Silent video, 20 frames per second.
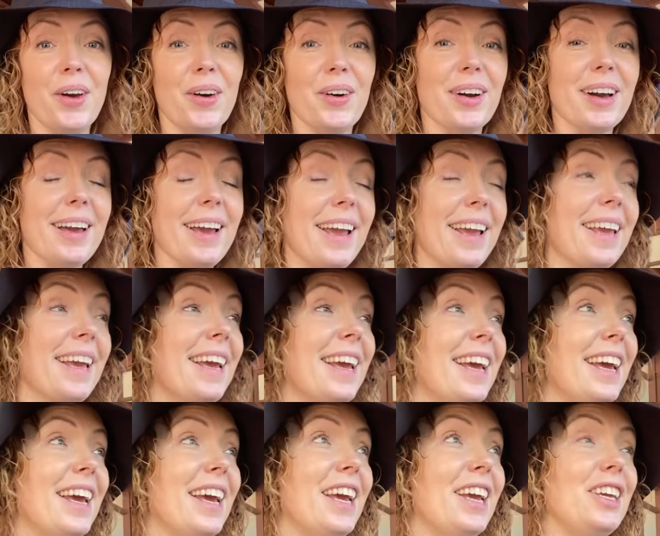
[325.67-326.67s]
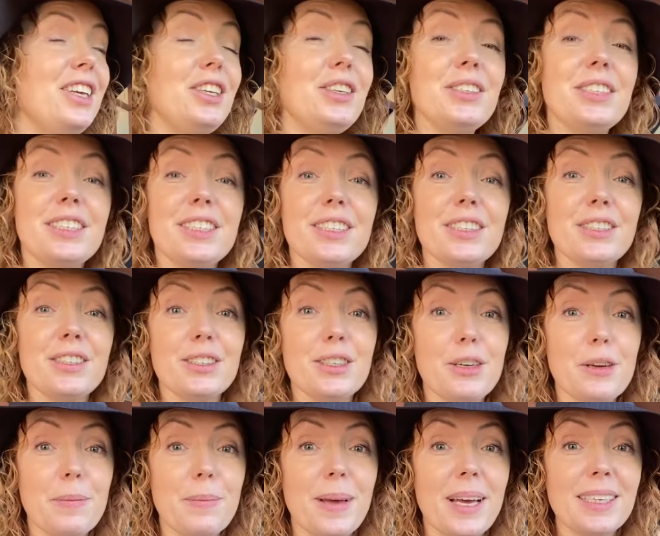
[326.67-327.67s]
okay you still do
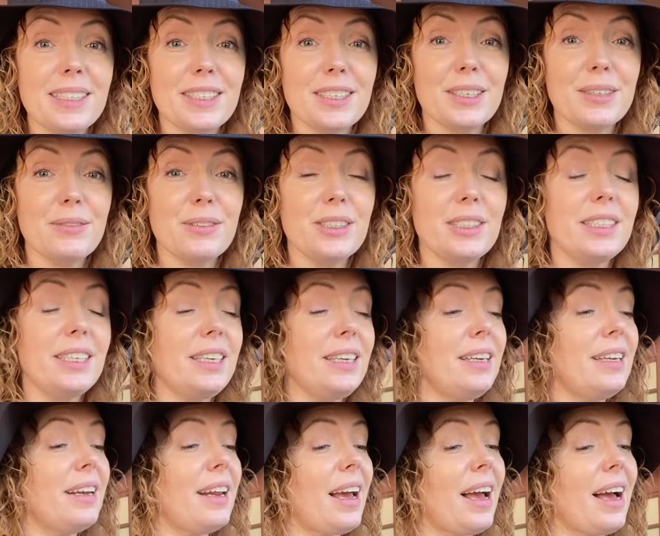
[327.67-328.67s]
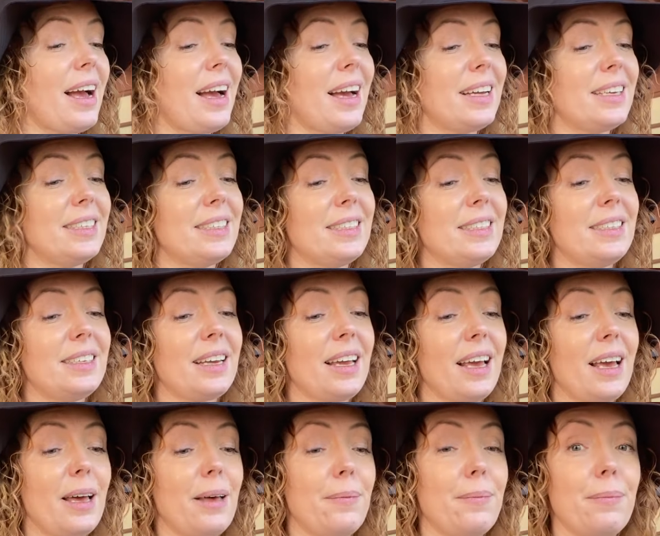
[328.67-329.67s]
your bedtime routine and
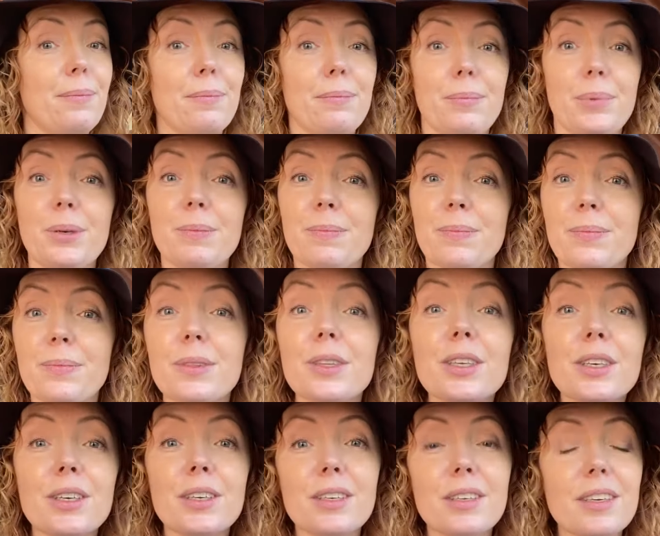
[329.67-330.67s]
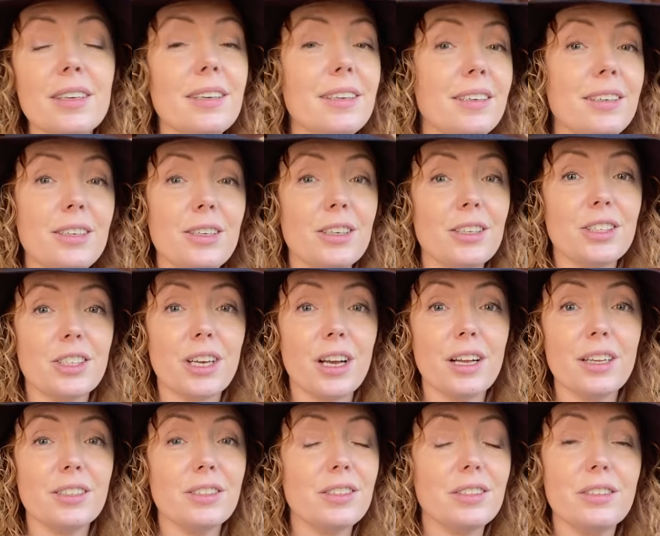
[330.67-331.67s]
um, boom you, you, your
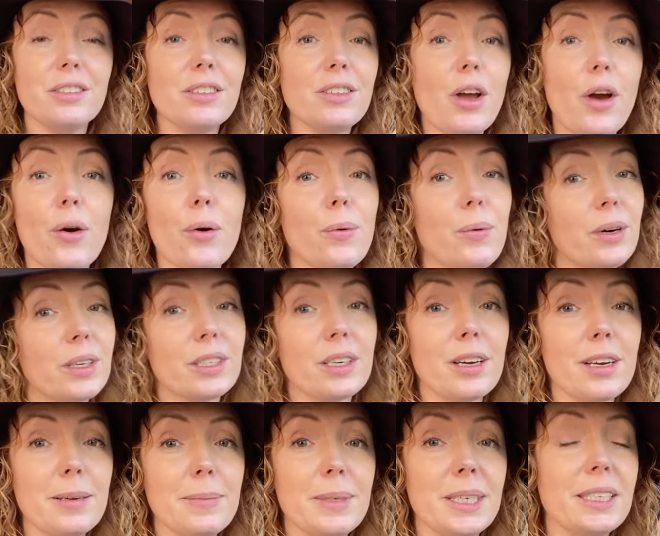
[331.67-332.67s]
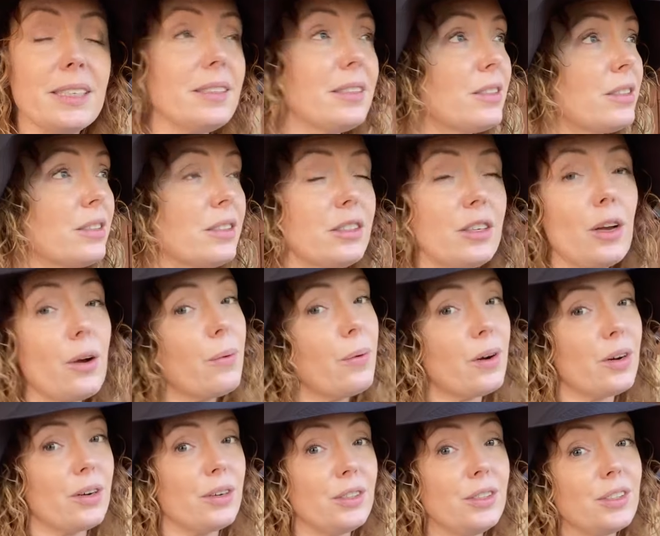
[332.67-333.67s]
child doesn't know what time it is doesn't know
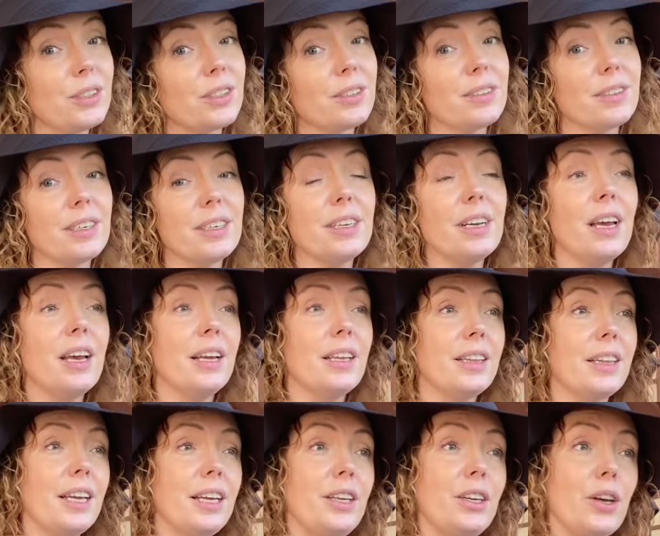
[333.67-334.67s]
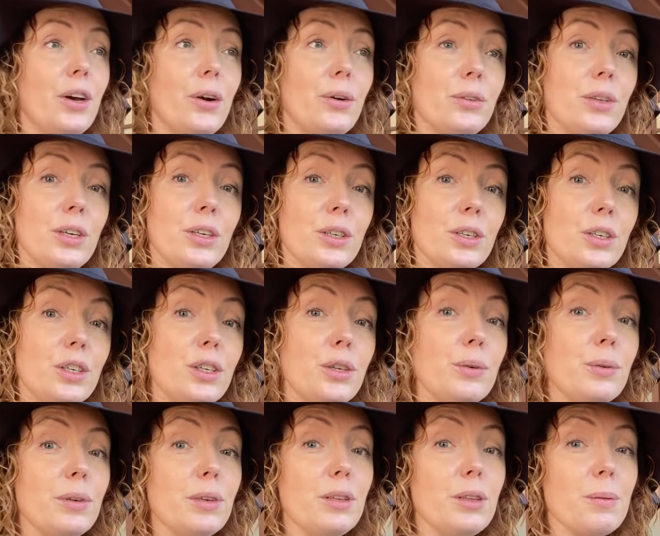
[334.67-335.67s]
what country they're in they know that you're
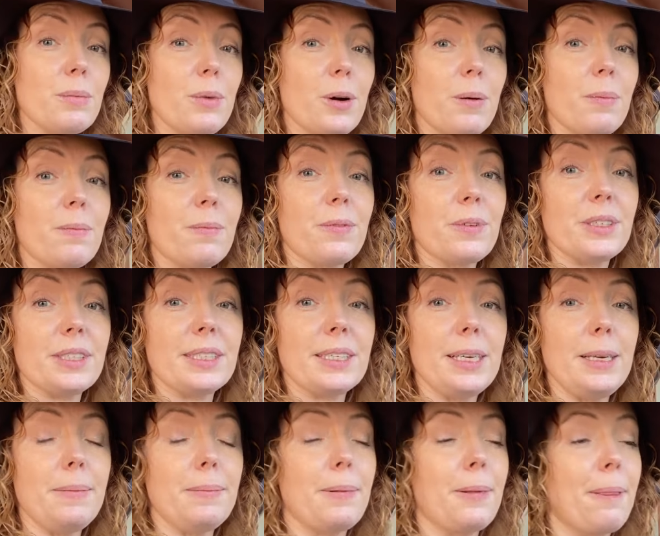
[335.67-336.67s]
queuing them up for sleep